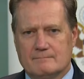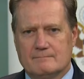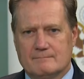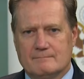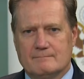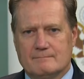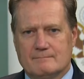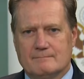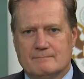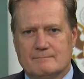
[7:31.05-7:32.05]

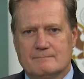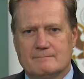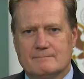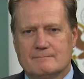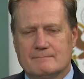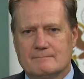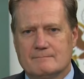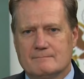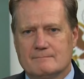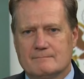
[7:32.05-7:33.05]

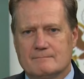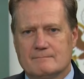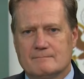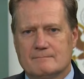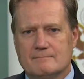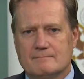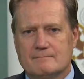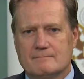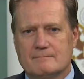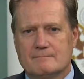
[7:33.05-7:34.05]

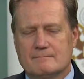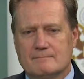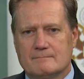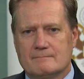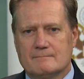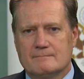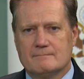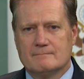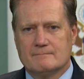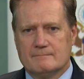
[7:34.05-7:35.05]

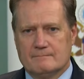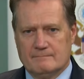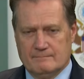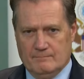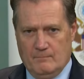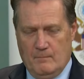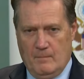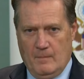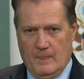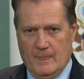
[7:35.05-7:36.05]

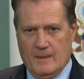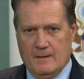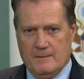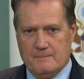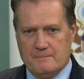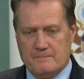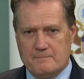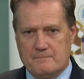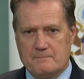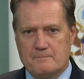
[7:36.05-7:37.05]

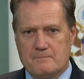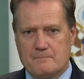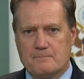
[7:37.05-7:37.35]
(silent)